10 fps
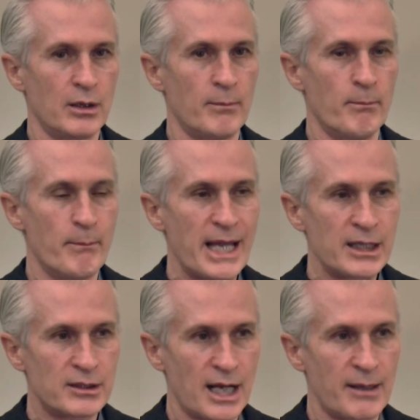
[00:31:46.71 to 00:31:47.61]
many
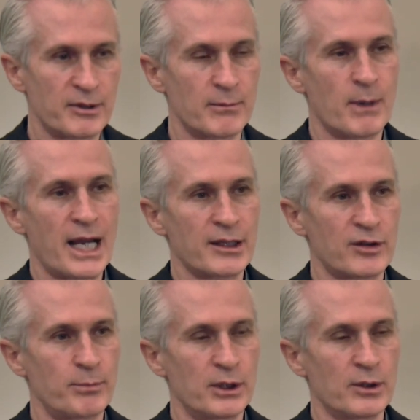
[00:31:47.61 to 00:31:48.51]
times in my
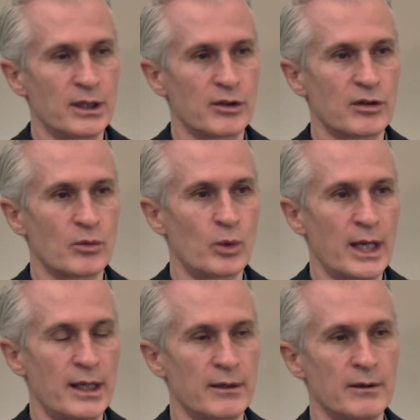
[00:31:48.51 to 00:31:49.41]
experience
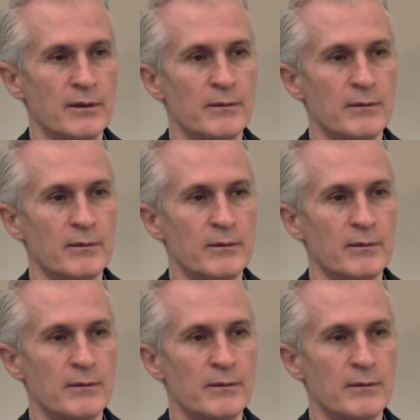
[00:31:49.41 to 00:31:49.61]
when